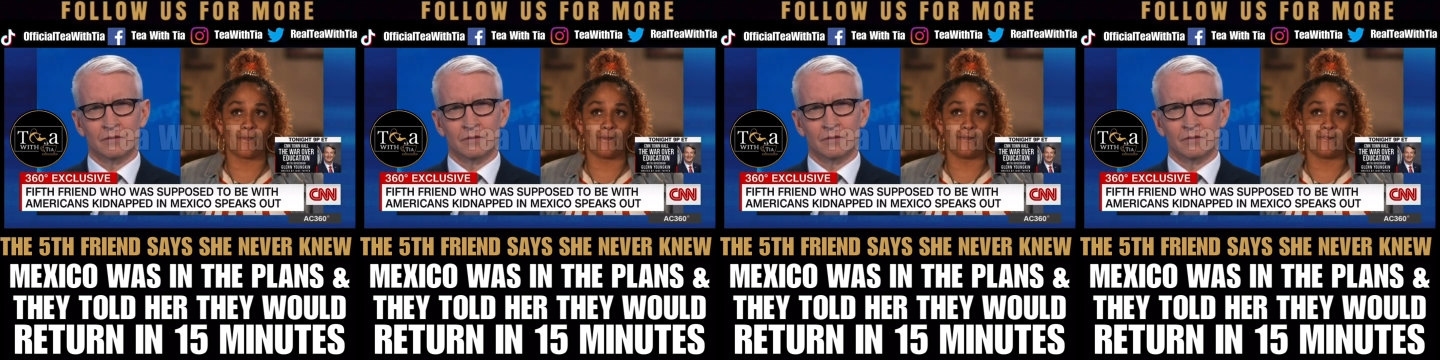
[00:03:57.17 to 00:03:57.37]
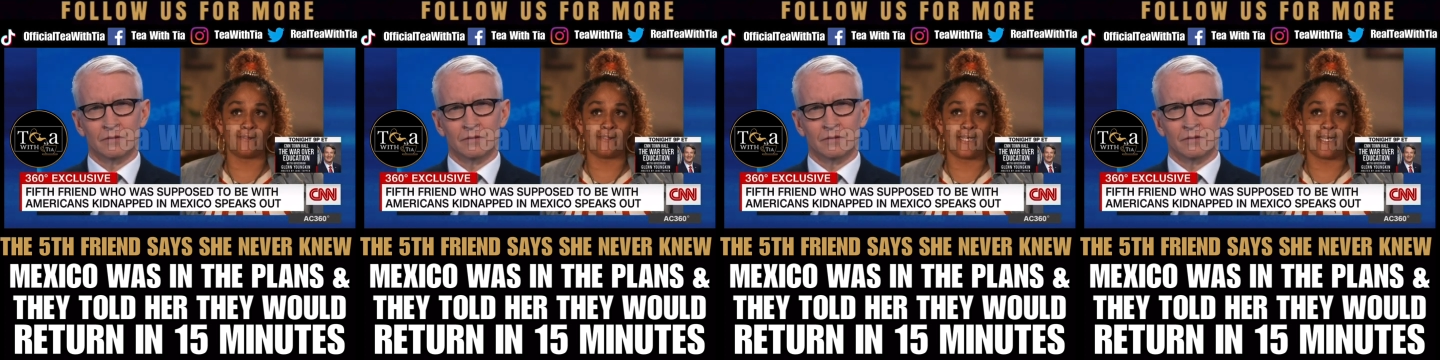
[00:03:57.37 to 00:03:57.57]

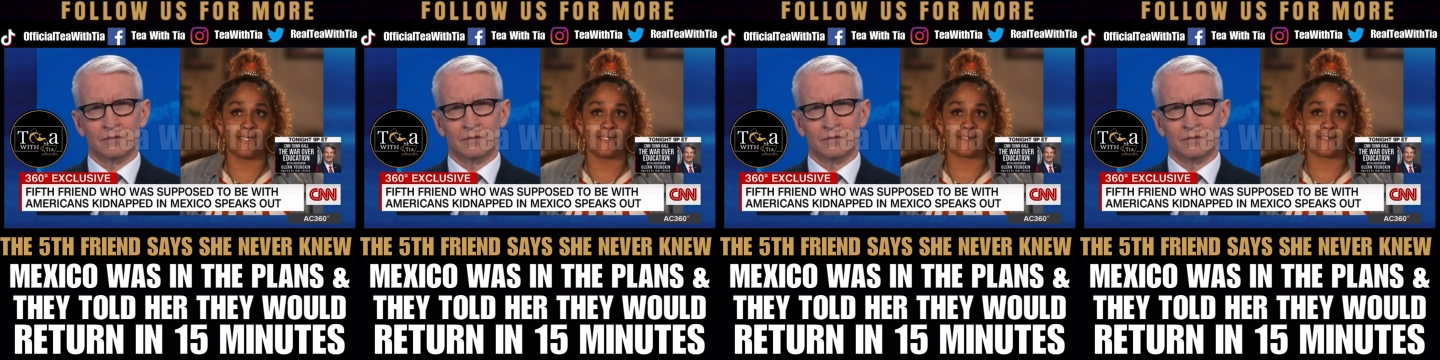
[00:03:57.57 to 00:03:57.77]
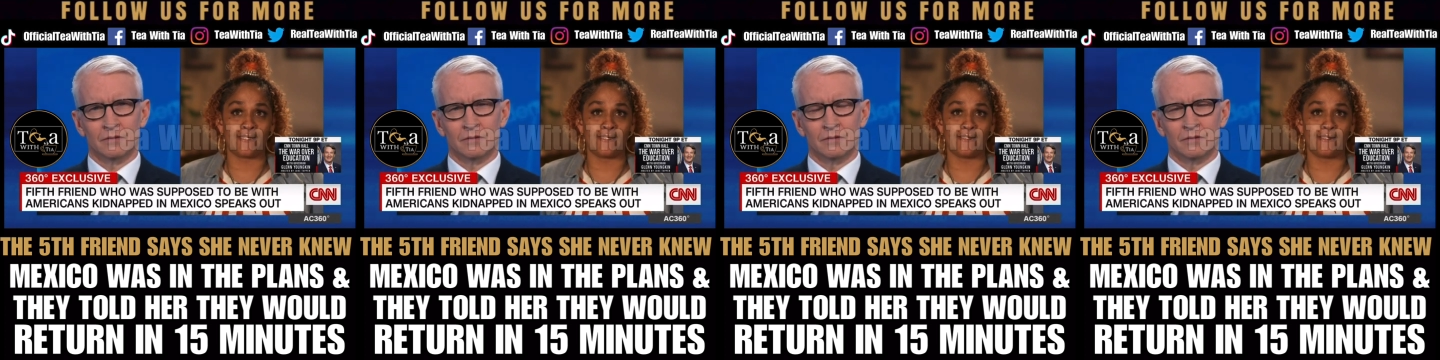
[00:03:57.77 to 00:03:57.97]
Speaker 1: They
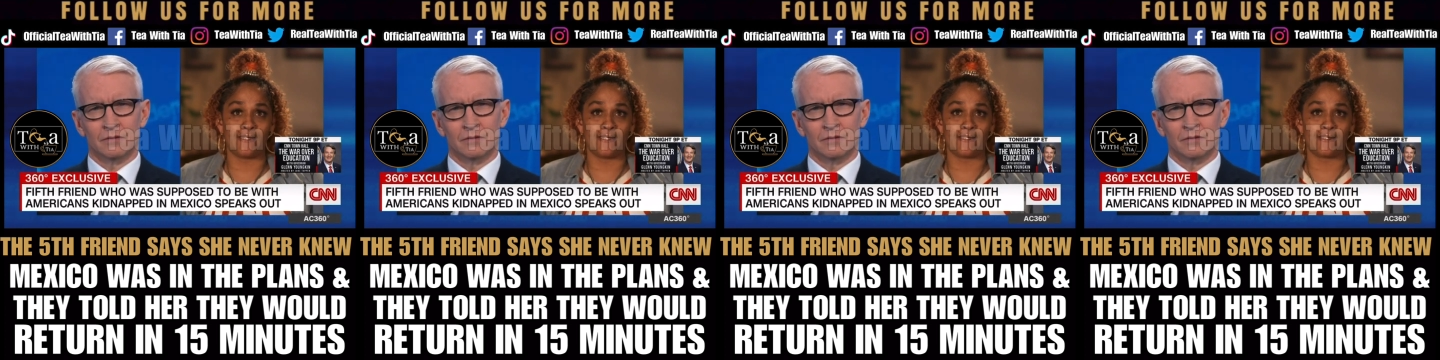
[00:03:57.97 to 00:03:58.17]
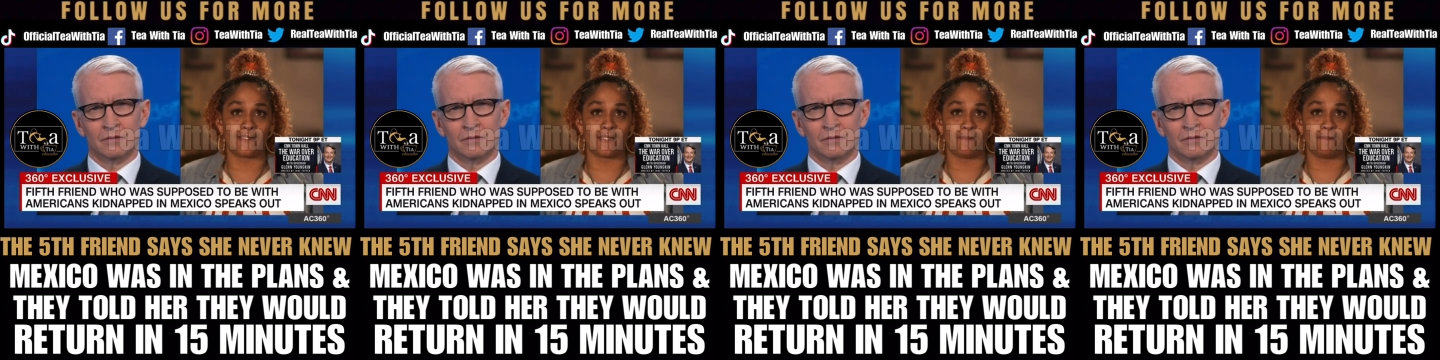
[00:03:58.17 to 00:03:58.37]
sent it
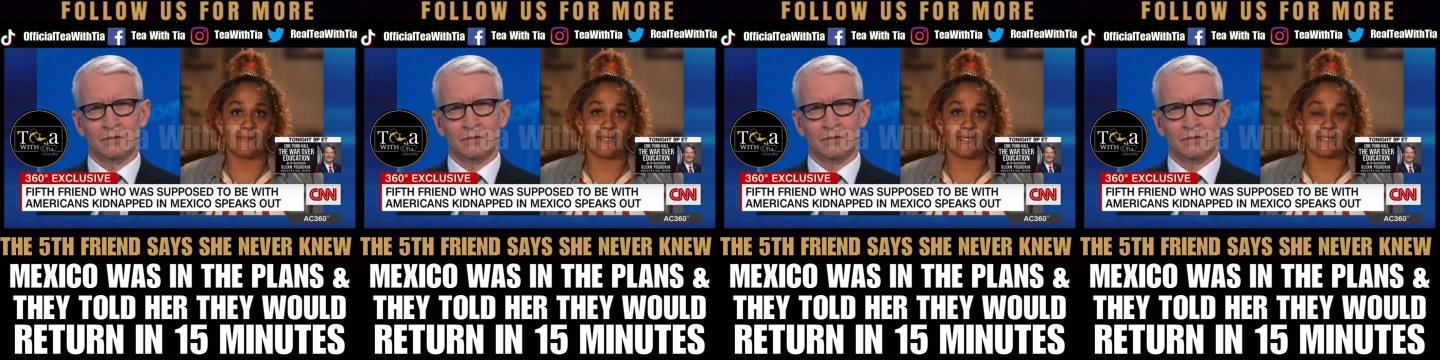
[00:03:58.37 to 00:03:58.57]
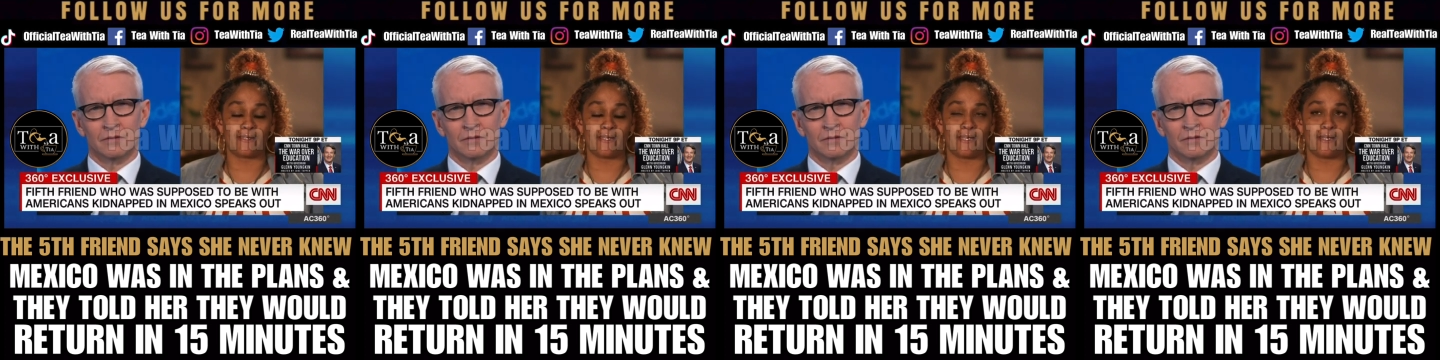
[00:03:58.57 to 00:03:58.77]
to me, I
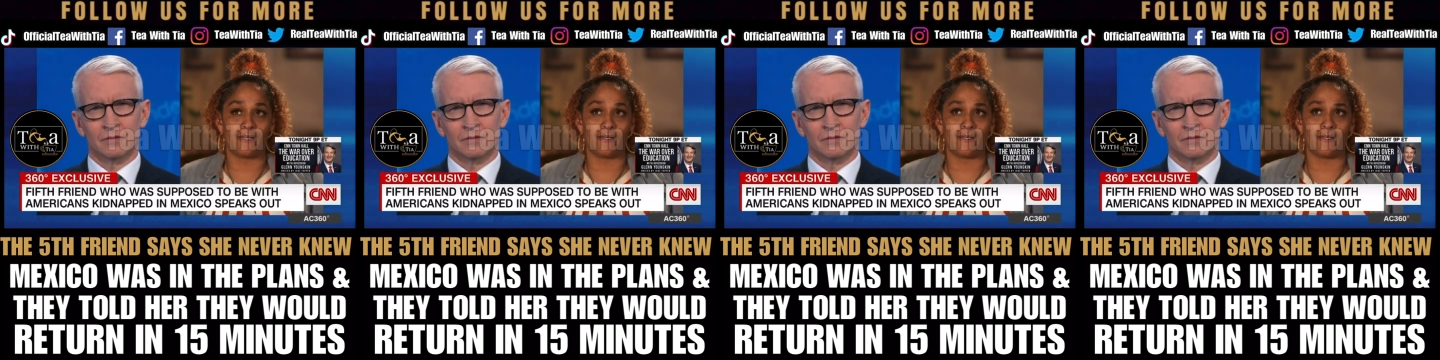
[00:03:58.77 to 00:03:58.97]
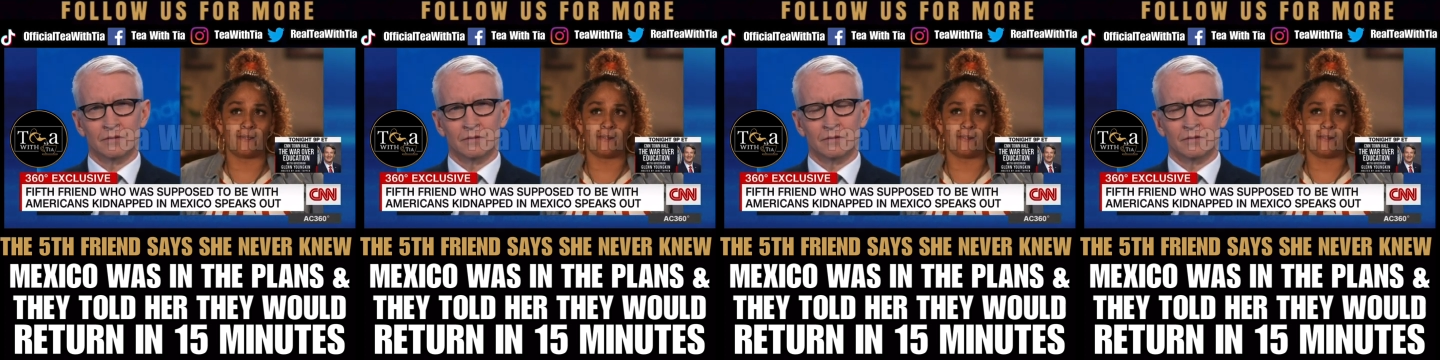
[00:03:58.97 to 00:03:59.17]
think,
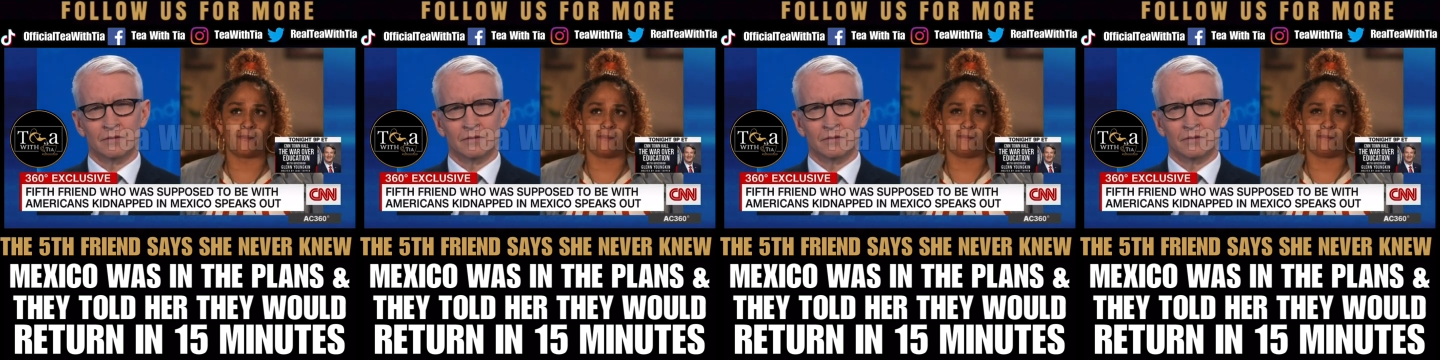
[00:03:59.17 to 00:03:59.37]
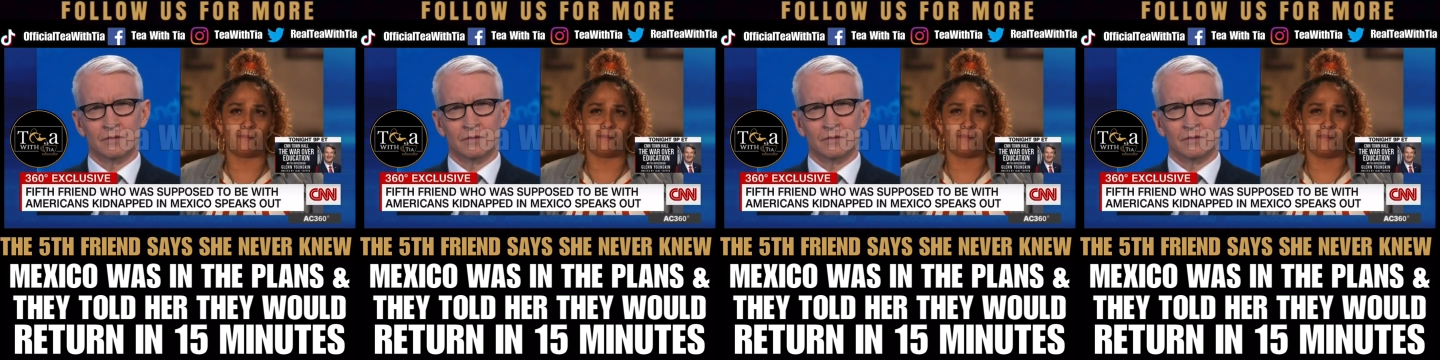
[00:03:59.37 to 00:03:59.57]

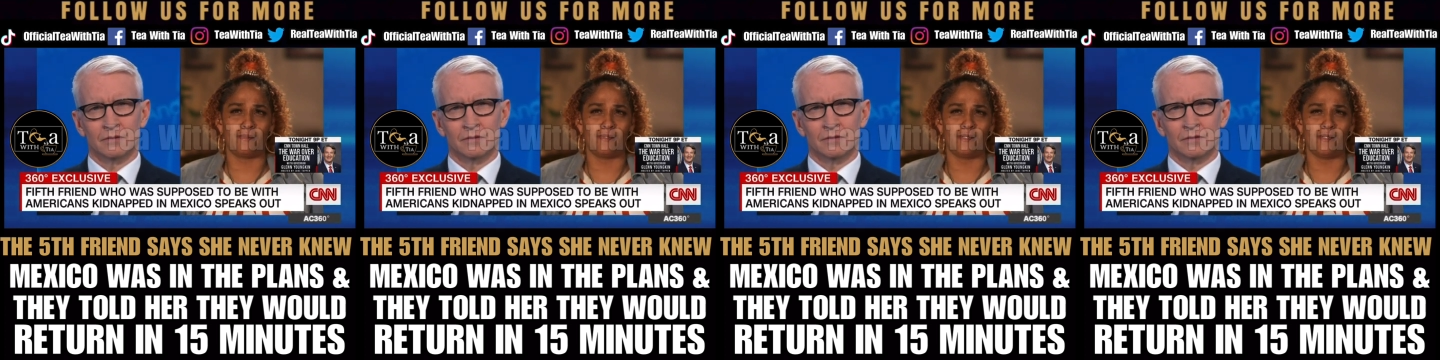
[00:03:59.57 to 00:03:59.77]
um,